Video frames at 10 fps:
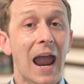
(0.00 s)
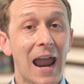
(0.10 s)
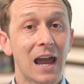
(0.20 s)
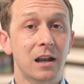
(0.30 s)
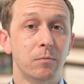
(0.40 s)

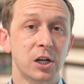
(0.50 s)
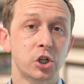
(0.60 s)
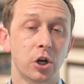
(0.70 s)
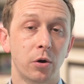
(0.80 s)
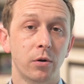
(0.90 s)
and must
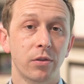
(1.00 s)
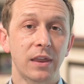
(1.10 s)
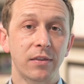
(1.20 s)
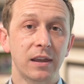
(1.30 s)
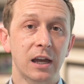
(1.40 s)
show
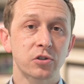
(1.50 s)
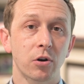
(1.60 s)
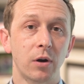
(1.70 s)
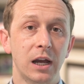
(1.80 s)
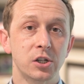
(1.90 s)
that the
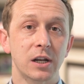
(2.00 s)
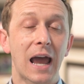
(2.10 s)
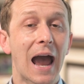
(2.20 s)
escrow agent